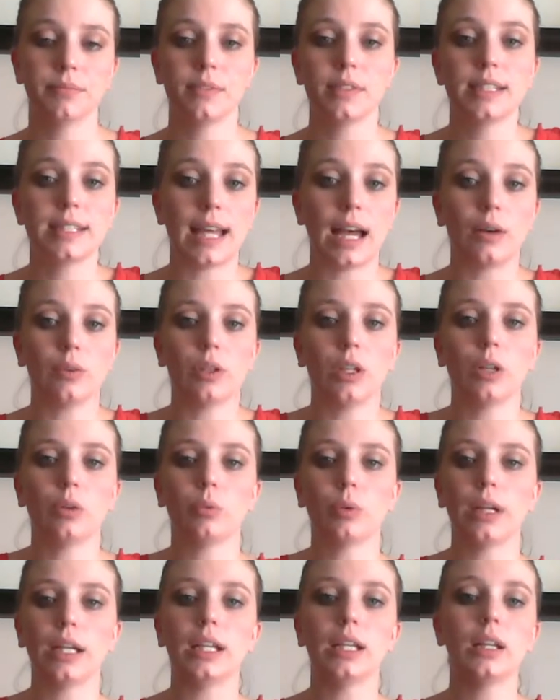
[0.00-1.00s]
sounding
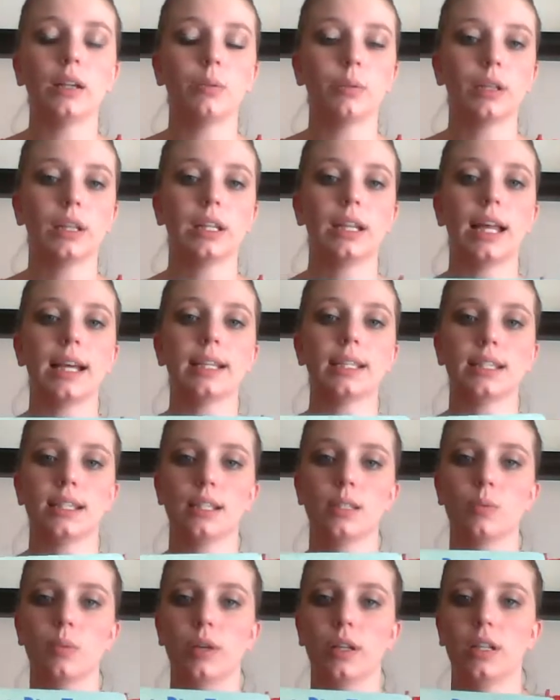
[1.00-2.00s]
read. He really likes
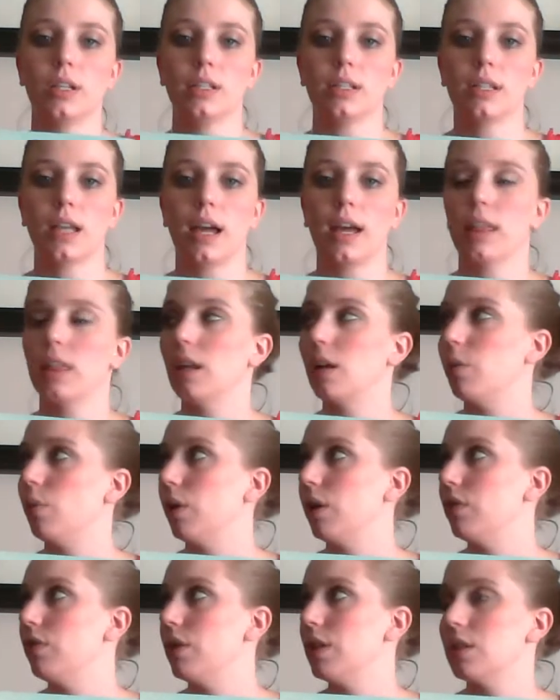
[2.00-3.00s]
this one. Is I think
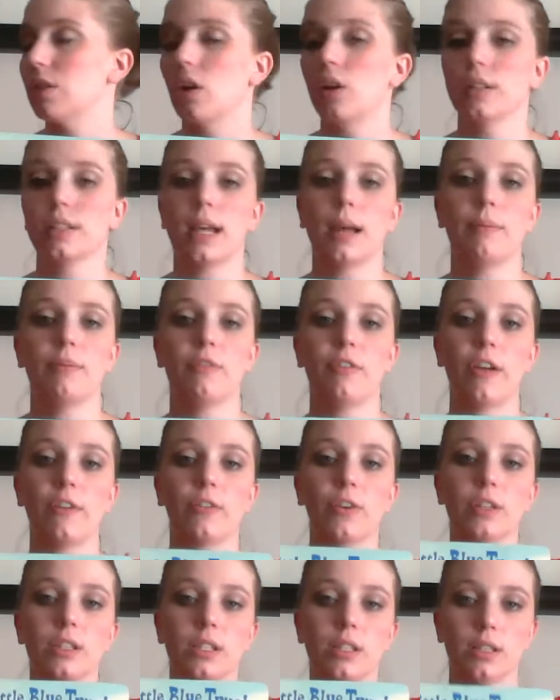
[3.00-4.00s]
one of his all-time
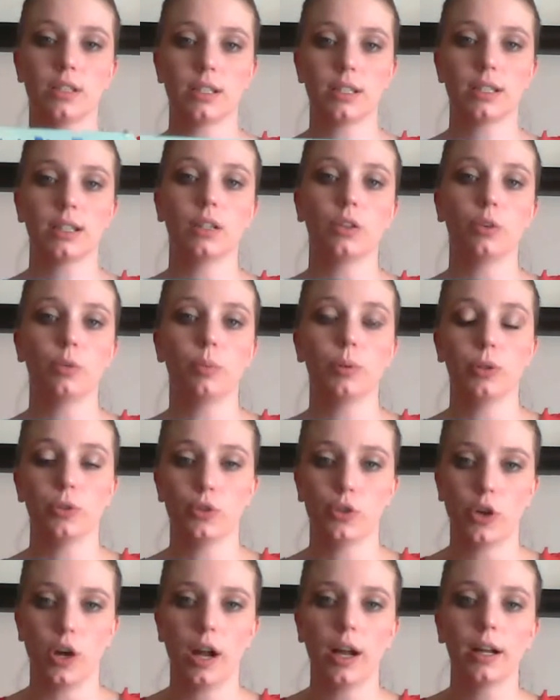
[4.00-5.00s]
favorites. It's Little Blue
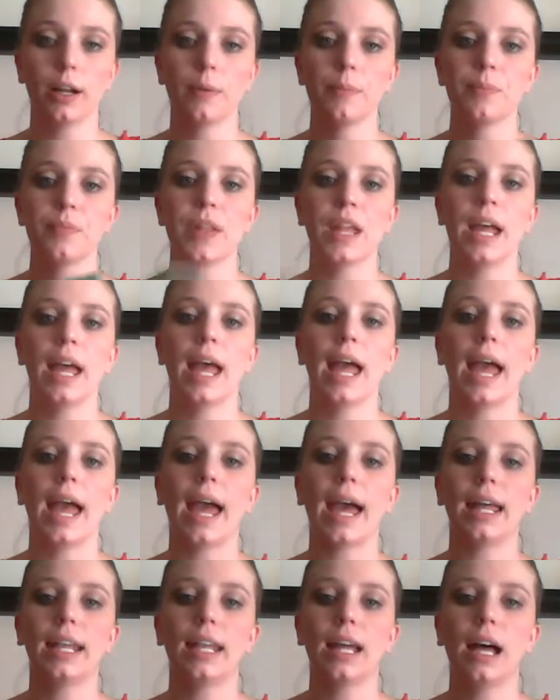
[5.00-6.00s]
Truck.
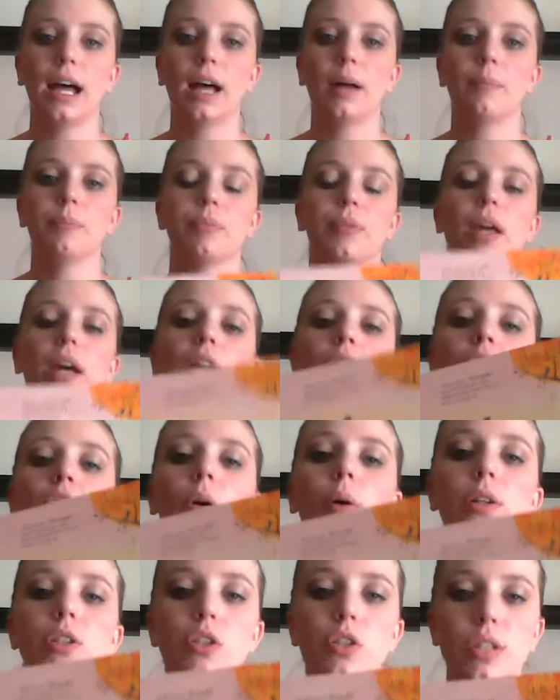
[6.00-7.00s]
And I don't know,
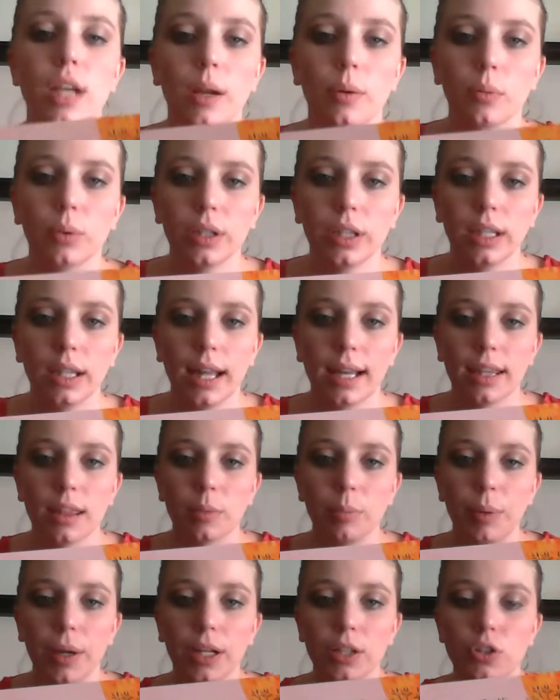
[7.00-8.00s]
I really like the
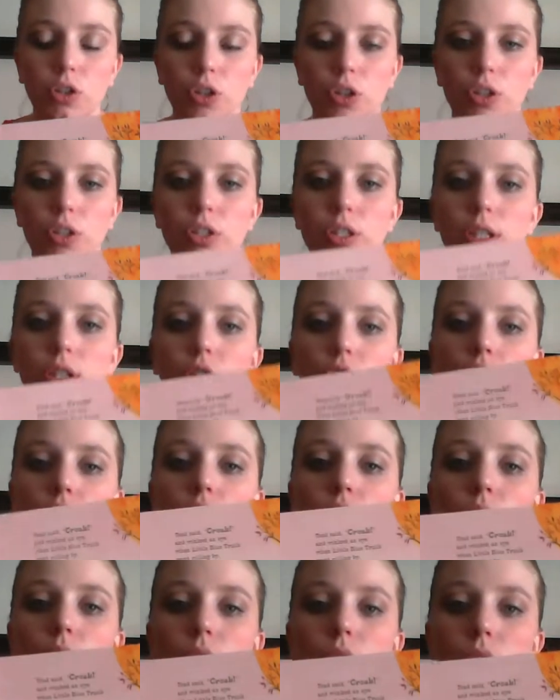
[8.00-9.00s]
pictures. It's a
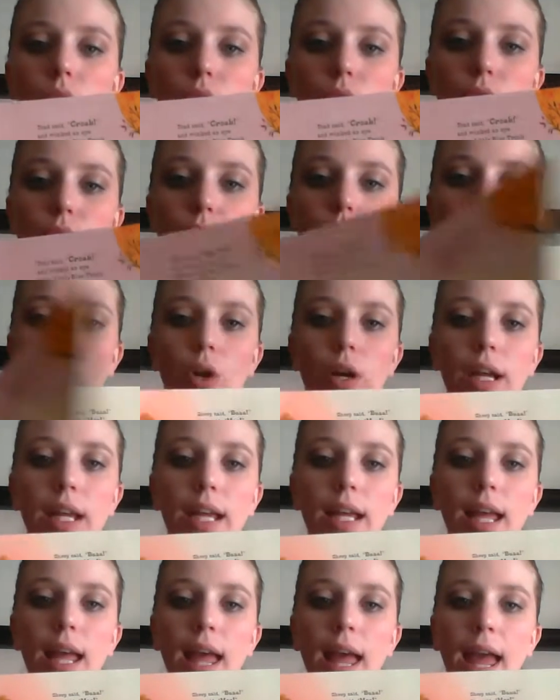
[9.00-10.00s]
cute little
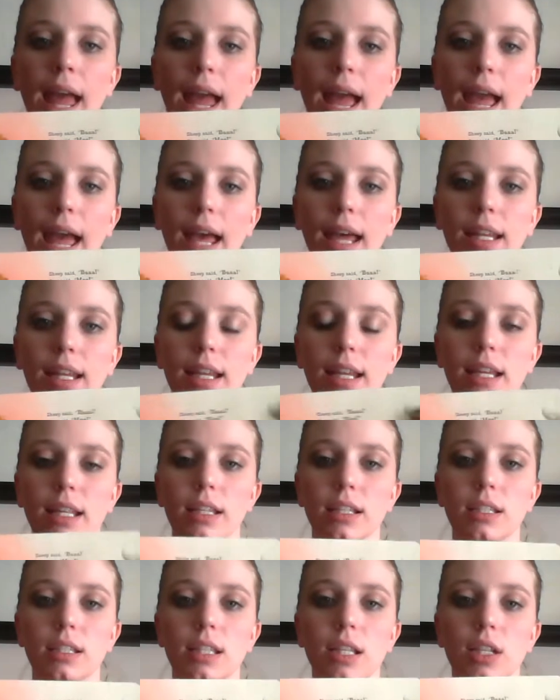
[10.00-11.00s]
story, and
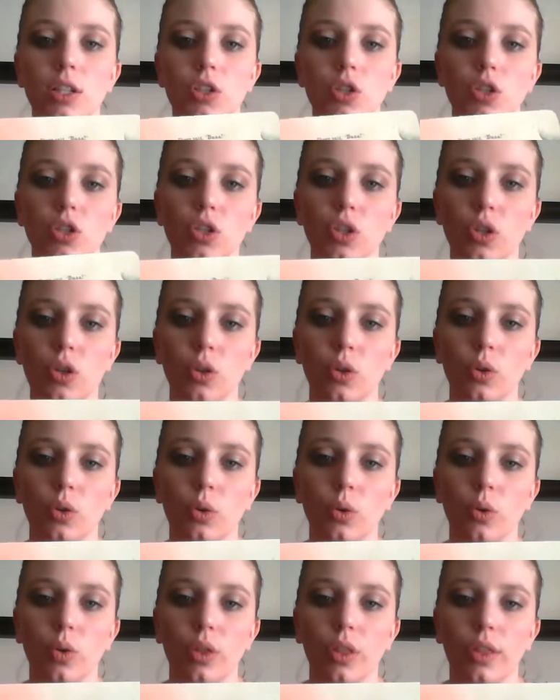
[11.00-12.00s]
it teaches
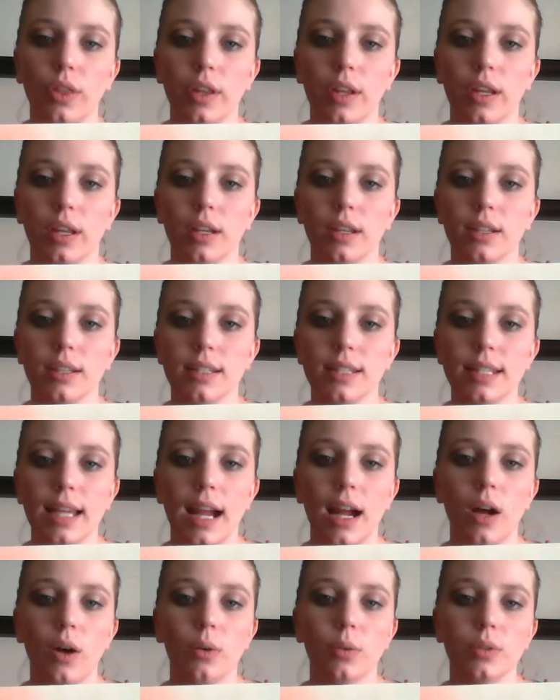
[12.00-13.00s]
you the
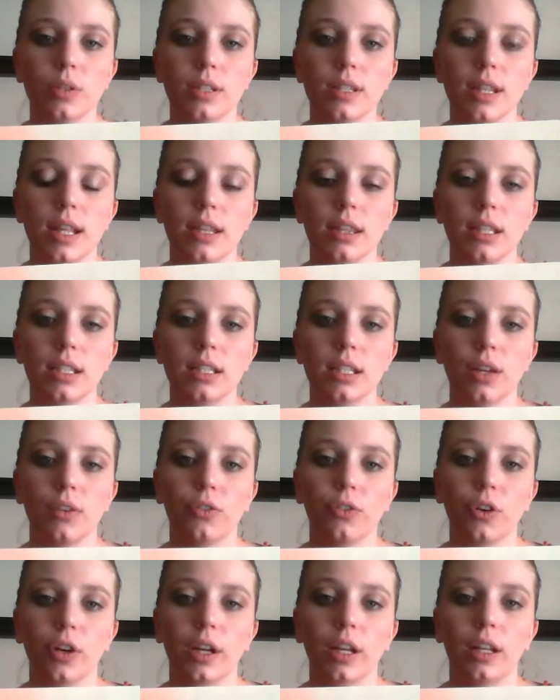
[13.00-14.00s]
sounds that the
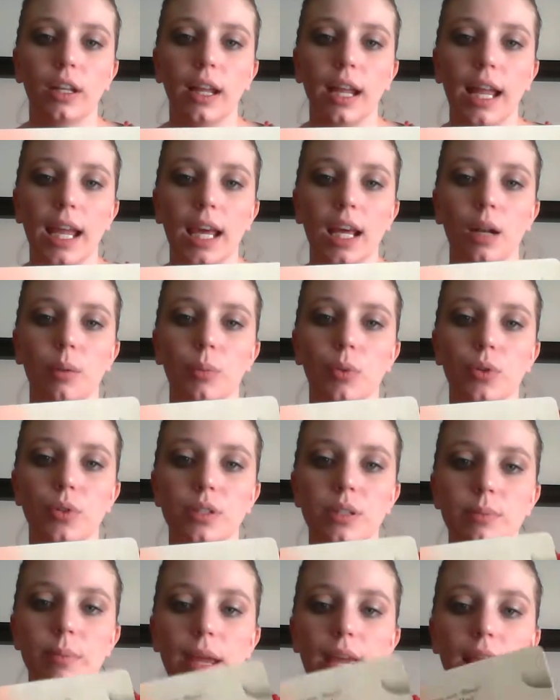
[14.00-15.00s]
different
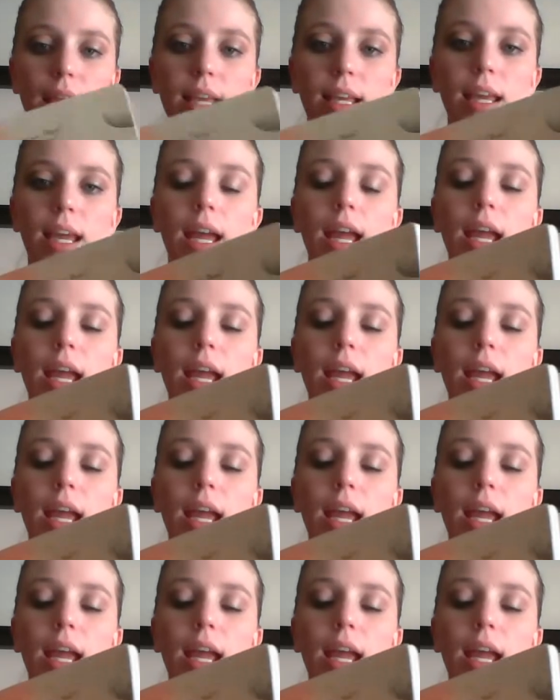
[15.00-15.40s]
animals make.